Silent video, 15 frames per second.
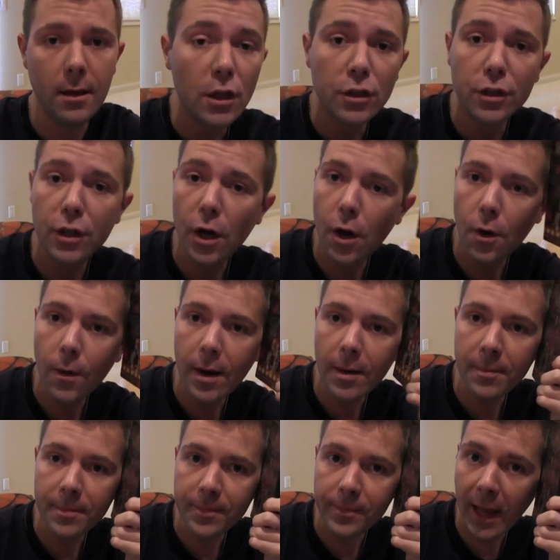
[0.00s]
So,
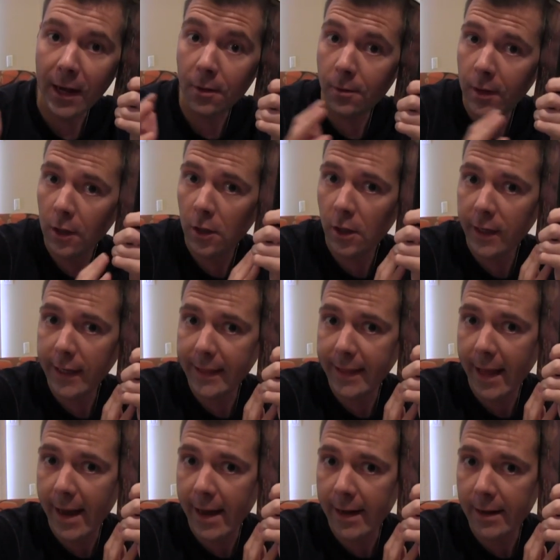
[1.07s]
I don't want to look at
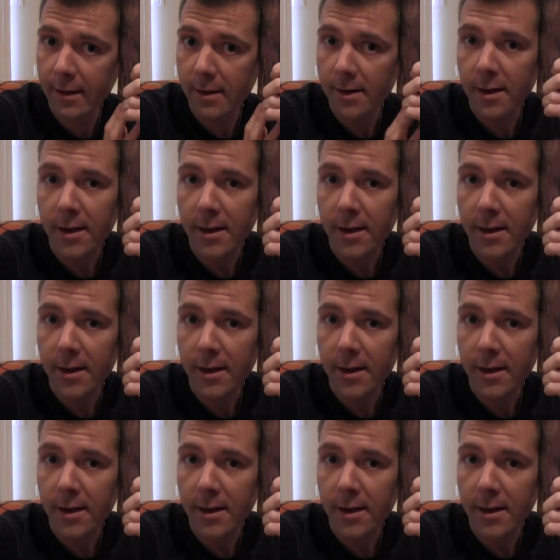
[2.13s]
that.